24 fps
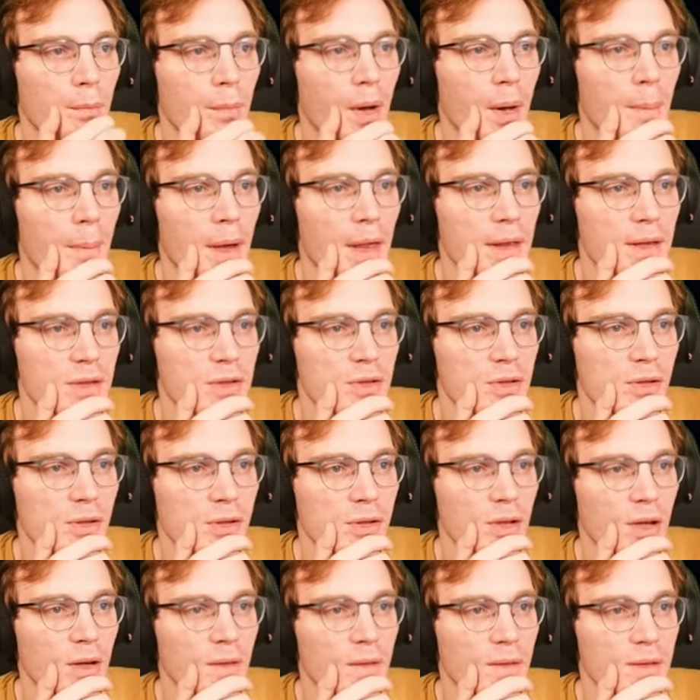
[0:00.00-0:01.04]
I bet the
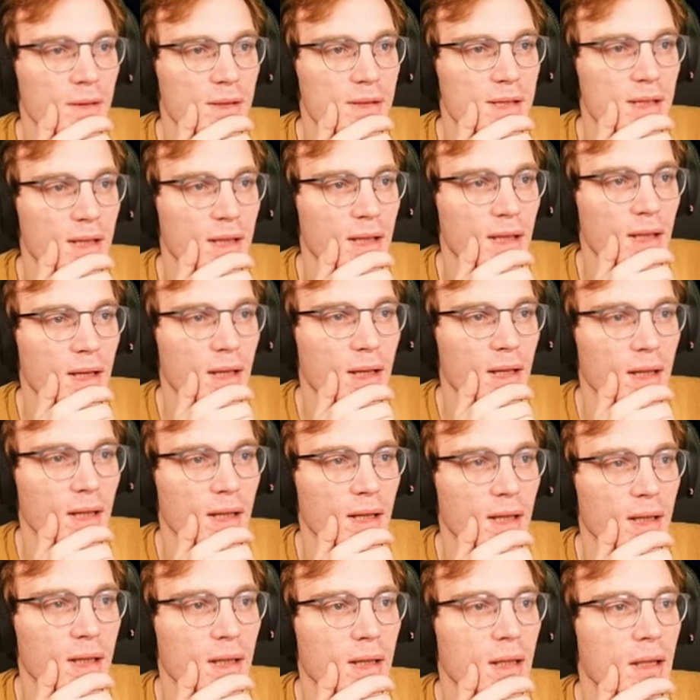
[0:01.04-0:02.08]
screwdriver oh. is in
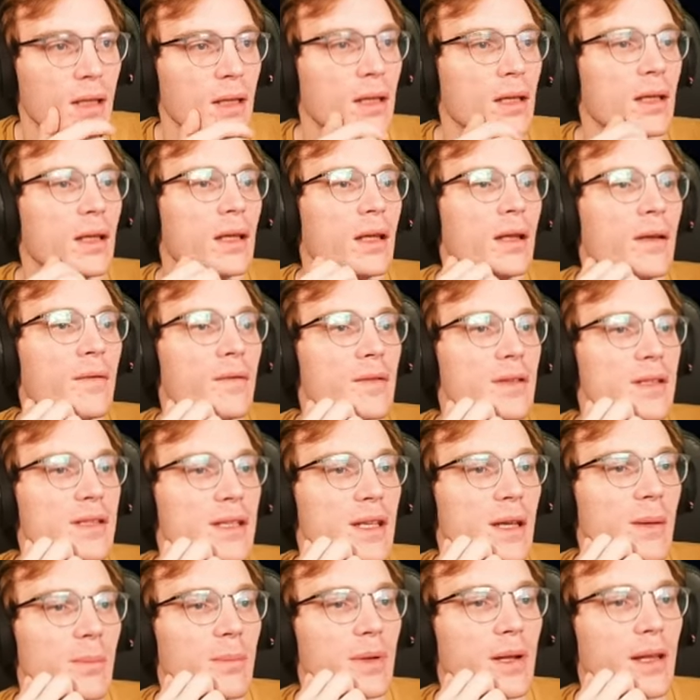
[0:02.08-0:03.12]
there.
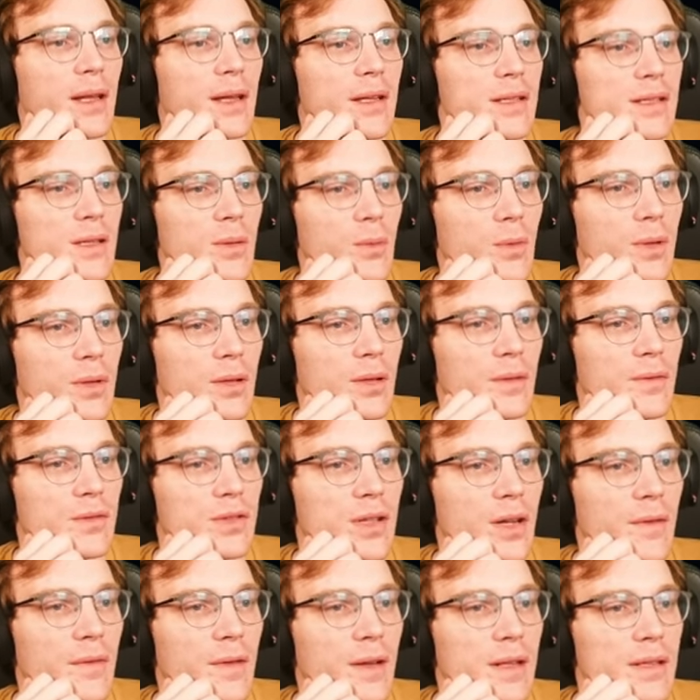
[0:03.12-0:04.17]
Same place. I wonder if
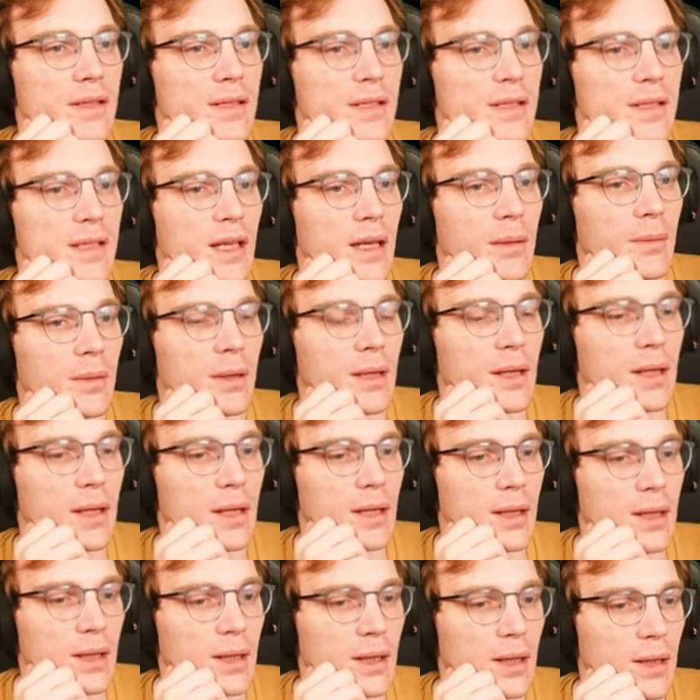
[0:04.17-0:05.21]
Jeff Ooh, has Jeff. the same
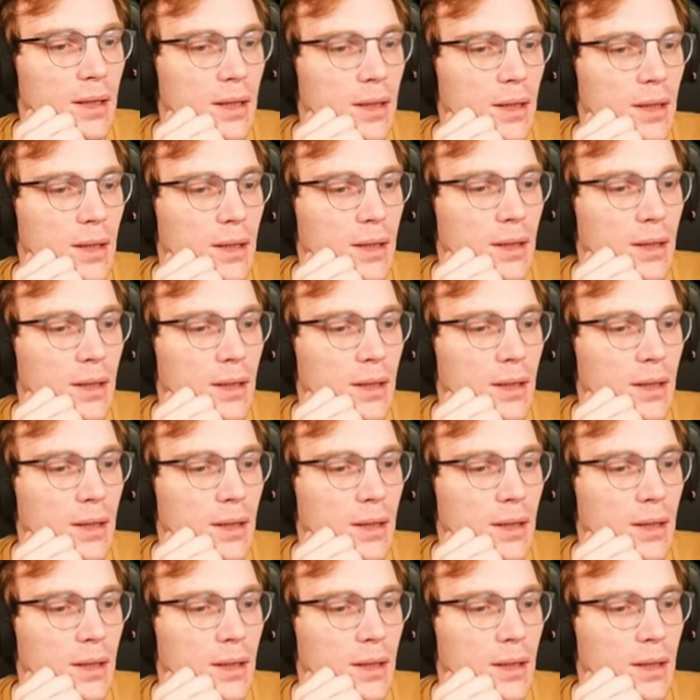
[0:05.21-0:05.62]
key.